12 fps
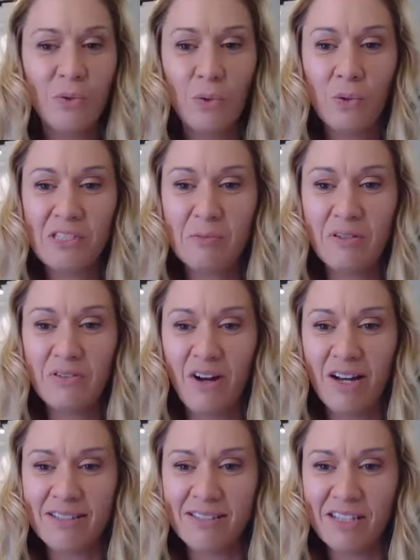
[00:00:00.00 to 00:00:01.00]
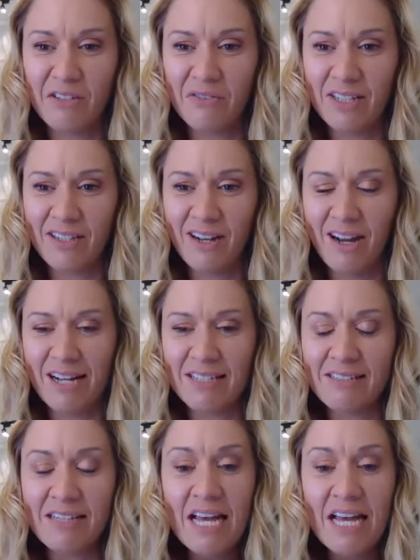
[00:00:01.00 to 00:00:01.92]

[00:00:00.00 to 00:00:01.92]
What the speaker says: awesome advice. Thank you for that, guys.